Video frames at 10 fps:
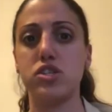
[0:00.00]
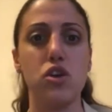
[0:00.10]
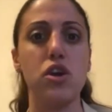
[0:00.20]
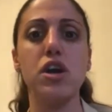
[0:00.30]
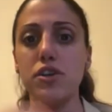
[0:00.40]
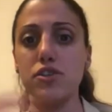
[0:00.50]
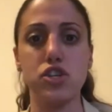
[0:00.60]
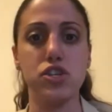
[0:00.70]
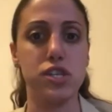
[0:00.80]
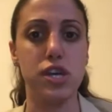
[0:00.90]
So
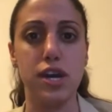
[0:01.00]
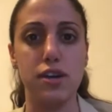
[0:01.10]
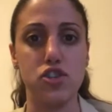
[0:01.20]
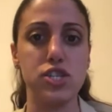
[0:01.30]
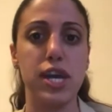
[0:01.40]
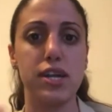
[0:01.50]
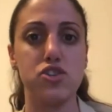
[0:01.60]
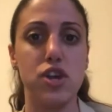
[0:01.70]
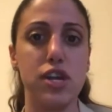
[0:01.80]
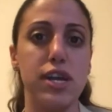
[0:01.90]

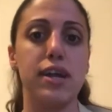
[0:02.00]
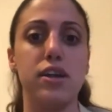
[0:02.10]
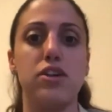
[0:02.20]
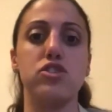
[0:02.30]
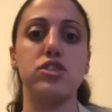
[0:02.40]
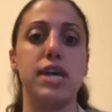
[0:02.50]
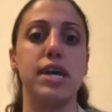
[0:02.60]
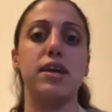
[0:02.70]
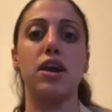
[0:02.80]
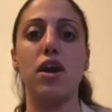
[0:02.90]
trying to get an
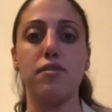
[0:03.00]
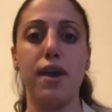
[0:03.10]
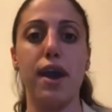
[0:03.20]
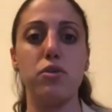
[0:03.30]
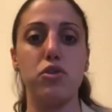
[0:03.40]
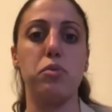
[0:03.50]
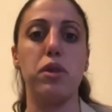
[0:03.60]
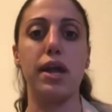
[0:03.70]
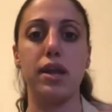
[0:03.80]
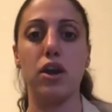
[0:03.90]
understanding of how you're
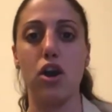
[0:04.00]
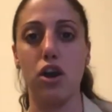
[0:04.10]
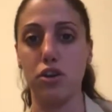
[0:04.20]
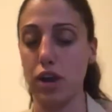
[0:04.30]
planning on,